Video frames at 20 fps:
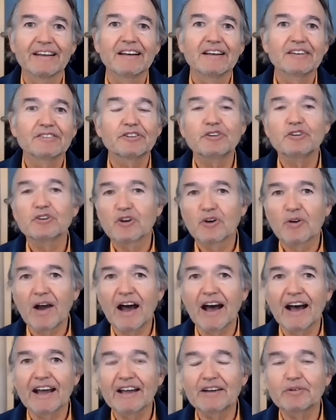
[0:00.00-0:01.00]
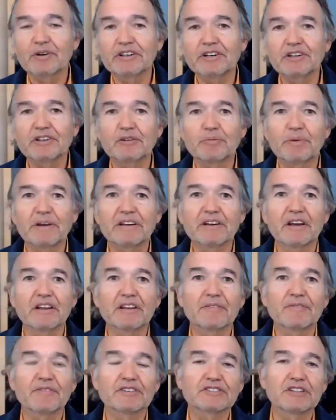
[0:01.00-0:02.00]
So you cry when you depend on
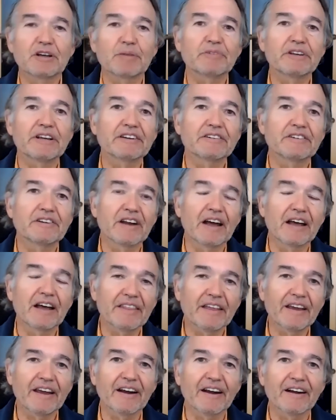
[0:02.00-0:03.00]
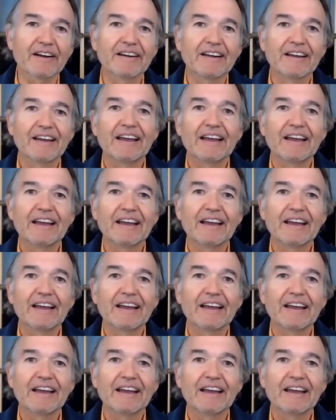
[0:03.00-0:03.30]
them for something and they're not there.